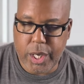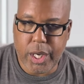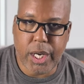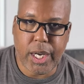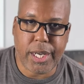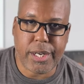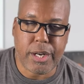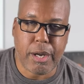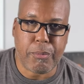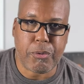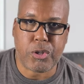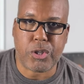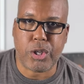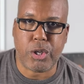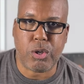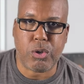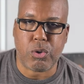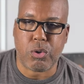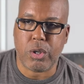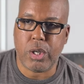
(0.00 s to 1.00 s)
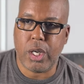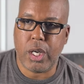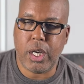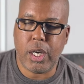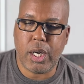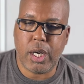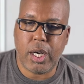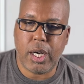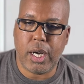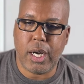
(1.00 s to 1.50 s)
Number two,
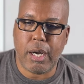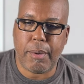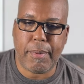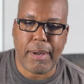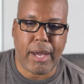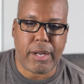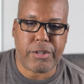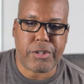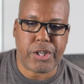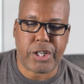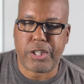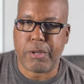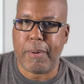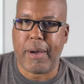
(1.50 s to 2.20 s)
just